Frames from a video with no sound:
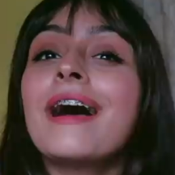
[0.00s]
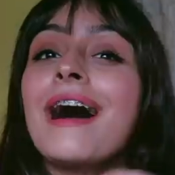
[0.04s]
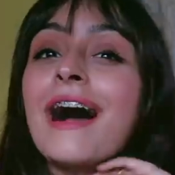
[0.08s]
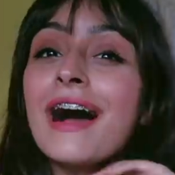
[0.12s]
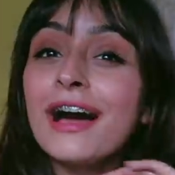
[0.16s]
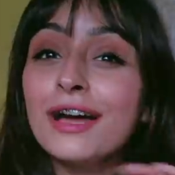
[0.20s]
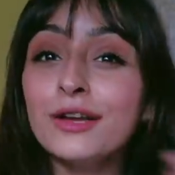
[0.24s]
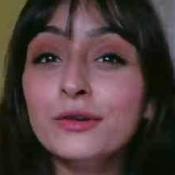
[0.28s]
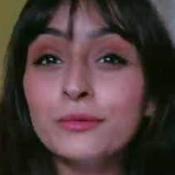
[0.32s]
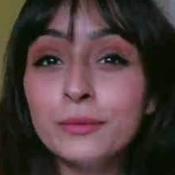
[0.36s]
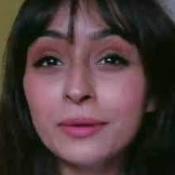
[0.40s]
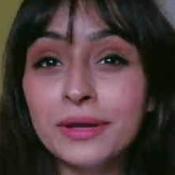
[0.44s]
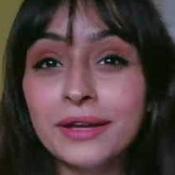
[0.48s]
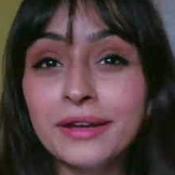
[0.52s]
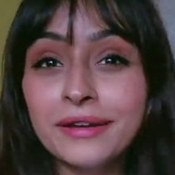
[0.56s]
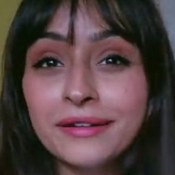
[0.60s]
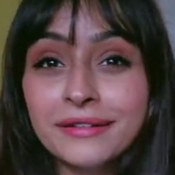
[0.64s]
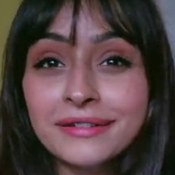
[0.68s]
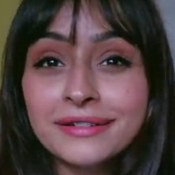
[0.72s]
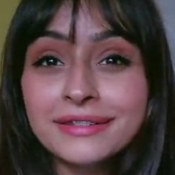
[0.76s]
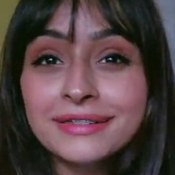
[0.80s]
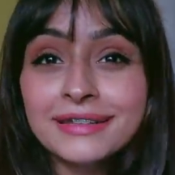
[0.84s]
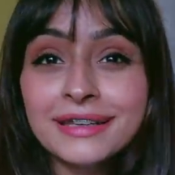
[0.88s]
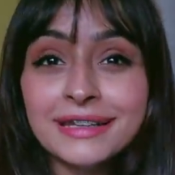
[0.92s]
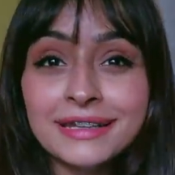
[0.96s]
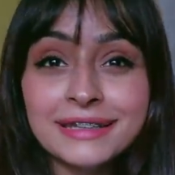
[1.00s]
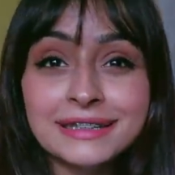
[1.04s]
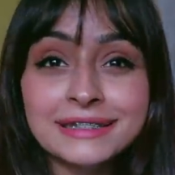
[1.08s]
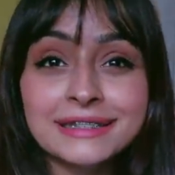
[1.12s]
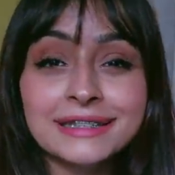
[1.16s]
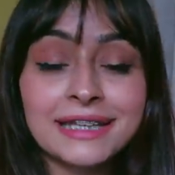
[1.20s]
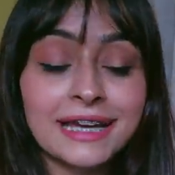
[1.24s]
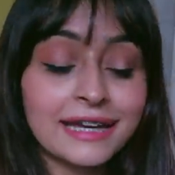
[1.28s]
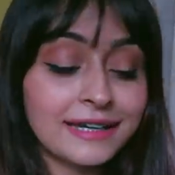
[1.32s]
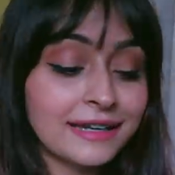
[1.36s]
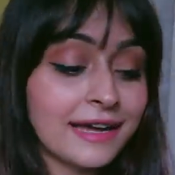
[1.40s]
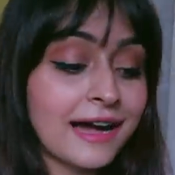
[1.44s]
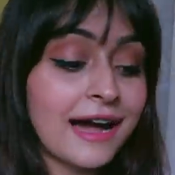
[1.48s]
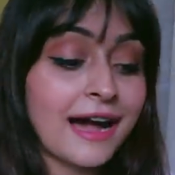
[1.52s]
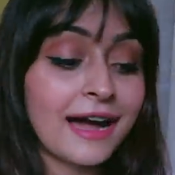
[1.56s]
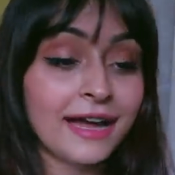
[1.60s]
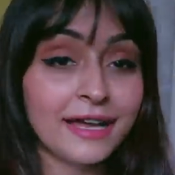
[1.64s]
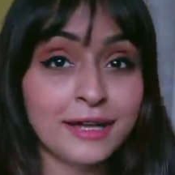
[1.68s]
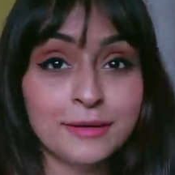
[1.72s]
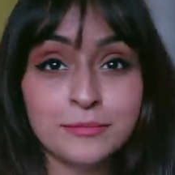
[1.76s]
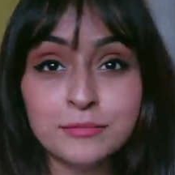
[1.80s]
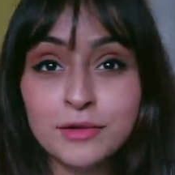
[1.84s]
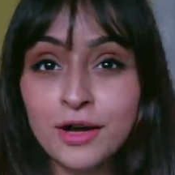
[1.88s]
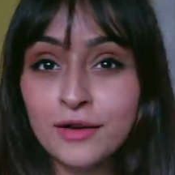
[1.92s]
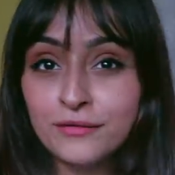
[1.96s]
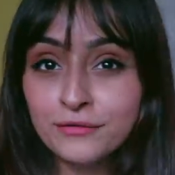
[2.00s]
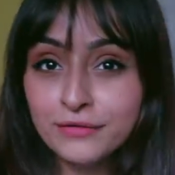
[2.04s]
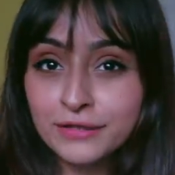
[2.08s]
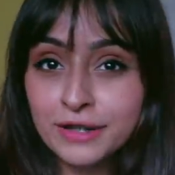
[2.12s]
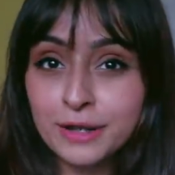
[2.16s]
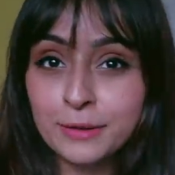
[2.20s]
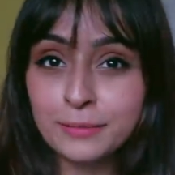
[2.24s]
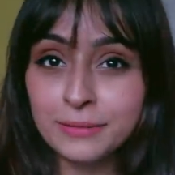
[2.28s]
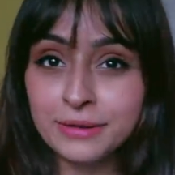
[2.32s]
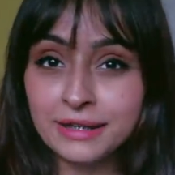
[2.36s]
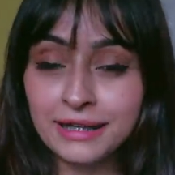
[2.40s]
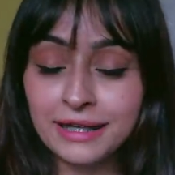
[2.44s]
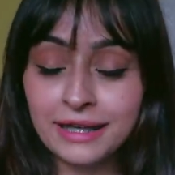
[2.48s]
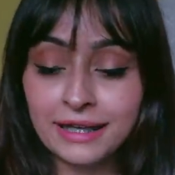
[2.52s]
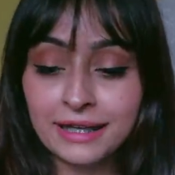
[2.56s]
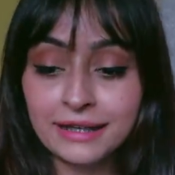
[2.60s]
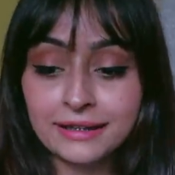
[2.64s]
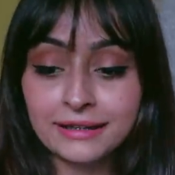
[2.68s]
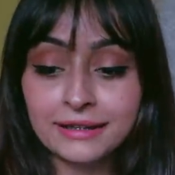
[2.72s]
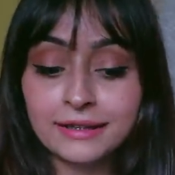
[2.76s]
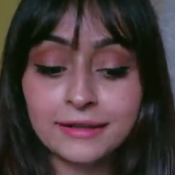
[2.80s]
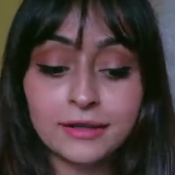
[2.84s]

I wear things that I am comfortable in.